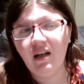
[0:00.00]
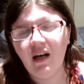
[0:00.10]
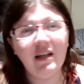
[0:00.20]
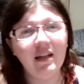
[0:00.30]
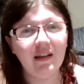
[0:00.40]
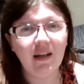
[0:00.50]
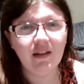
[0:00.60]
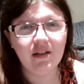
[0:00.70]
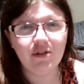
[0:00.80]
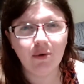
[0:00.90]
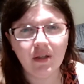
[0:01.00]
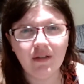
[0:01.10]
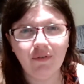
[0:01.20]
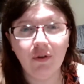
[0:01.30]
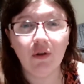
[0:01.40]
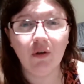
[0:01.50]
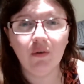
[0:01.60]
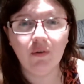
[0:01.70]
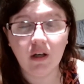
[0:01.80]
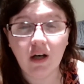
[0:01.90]
I didn't like the choice for the
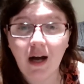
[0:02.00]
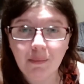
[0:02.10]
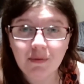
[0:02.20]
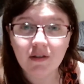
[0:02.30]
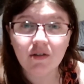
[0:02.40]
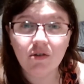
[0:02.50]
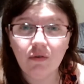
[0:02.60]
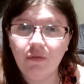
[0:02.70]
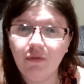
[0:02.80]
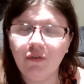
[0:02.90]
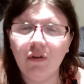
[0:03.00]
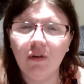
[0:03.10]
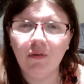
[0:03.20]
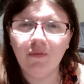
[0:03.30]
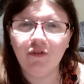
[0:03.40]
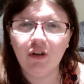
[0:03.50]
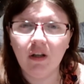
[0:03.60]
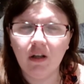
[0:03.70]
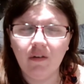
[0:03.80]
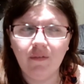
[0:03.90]
cups suit for
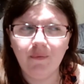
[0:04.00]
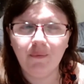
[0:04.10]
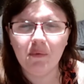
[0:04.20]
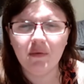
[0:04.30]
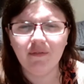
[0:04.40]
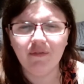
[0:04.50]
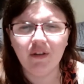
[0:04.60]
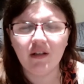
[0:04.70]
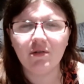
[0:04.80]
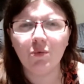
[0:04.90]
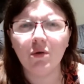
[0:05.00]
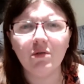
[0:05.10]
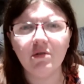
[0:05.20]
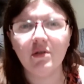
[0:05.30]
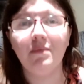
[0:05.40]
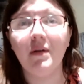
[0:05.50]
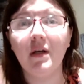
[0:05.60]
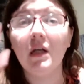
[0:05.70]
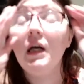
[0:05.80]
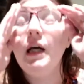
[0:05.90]
the what was it, flying squirrels or something.
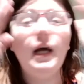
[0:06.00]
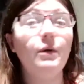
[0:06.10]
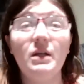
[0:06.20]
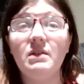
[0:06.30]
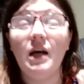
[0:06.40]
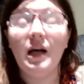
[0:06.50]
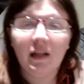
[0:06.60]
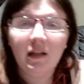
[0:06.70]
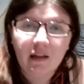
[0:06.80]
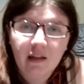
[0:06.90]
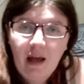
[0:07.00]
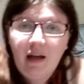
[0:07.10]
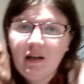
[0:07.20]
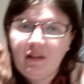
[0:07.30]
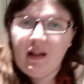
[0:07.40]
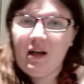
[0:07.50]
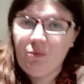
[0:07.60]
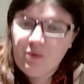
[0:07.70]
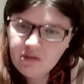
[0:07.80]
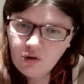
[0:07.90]
Anyways, I didn't like that it
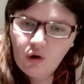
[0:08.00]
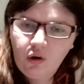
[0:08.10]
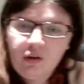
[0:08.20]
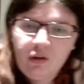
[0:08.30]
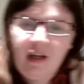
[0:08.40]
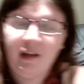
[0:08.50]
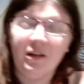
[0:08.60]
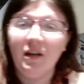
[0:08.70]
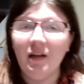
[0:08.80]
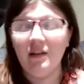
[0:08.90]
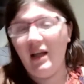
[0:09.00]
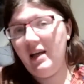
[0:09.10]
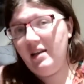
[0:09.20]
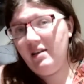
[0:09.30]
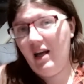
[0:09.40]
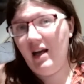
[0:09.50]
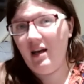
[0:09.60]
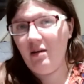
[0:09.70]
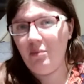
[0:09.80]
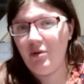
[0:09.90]
was all like land
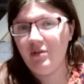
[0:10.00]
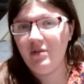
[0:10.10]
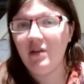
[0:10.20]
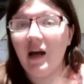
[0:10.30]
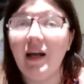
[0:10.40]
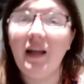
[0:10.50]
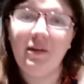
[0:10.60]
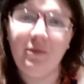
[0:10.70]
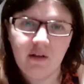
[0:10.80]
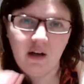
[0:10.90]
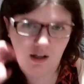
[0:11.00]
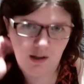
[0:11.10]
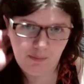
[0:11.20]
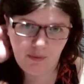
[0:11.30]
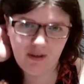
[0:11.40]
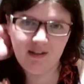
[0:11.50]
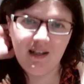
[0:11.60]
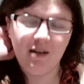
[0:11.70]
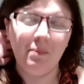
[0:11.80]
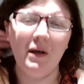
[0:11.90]
animals. I get that was kind of the point of the
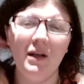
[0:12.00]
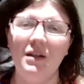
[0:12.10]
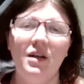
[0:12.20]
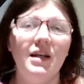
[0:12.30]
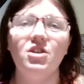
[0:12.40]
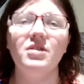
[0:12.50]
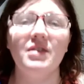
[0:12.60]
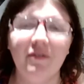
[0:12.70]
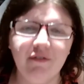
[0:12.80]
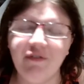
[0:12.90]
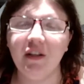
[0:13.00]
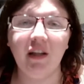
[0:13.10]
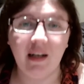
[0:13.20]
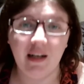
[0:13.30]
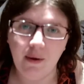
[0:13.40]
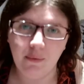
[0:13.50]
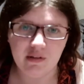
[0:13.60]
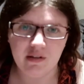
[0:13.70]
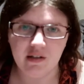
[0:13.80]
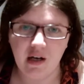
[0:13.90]
deck, but it just didn't feel like now
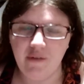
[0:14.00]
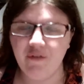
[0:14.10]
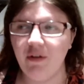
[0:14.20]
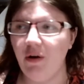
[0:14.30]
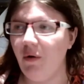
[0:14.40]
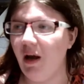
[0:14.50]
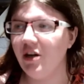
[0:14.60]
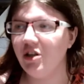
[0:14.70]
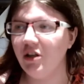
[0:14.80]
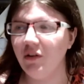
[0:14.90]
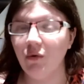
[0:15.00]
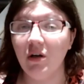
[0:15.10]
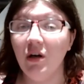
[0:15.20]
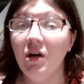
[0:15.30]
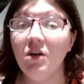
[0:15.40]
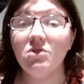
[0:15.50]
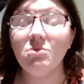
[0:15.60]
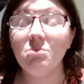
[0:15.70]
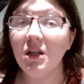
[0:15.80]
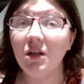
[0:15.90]
was the time for the Oak, Ash, and Thorn. So
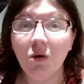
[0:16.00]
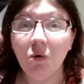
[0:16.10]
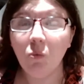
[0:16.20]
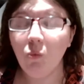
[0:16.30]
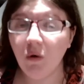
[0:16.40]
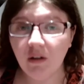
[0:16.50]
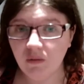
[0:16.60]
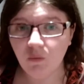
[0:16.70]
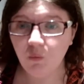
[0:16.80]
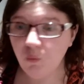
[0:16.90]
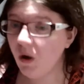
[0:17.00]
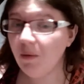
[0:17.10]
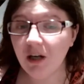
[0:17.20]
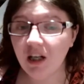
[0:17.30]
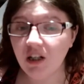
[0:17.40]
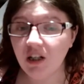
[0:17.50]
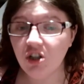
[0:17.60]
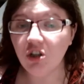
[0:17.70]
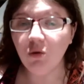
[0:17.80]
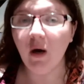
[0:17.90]
I'm like, what am I gonna
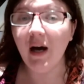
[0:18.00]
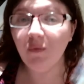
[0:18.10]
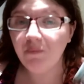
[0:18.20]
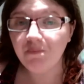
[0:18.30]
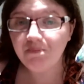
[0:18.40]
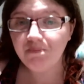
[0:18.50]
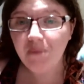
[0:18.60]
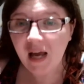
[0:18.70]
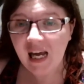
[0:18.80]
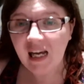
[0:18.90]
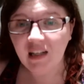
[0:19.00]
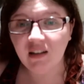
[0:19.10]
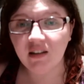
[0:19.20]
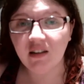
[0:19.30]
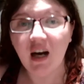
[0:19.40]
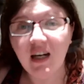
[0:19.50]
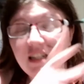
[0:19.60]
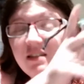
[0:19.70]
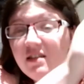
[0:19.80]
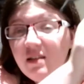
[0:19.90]
do? Bag! I
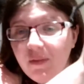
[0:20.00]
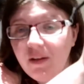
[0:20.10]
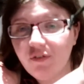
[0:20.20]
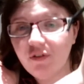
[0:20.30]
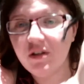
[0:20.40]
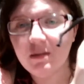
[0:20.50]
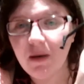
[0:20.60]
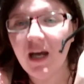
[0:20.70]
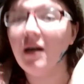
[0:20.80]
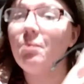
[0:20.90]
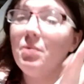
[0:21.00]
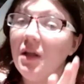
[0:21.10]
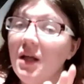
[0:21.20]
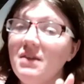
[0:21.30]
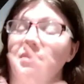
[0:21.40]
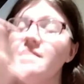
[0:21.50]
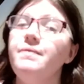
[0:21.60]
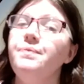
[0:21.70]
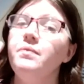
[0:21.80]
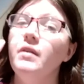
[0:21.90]
need something for this bag. Plus,
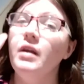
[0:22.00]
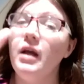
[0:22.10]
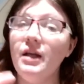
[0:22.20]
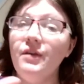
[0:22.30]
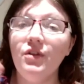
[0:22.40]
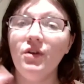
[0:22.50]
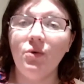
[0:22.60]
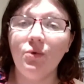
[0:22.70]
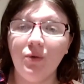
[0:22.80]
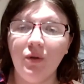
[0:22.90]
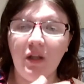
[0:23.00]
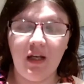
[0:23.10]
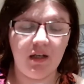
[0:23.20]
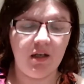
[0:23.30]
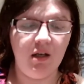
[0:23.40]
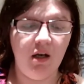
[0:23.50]
even though, like,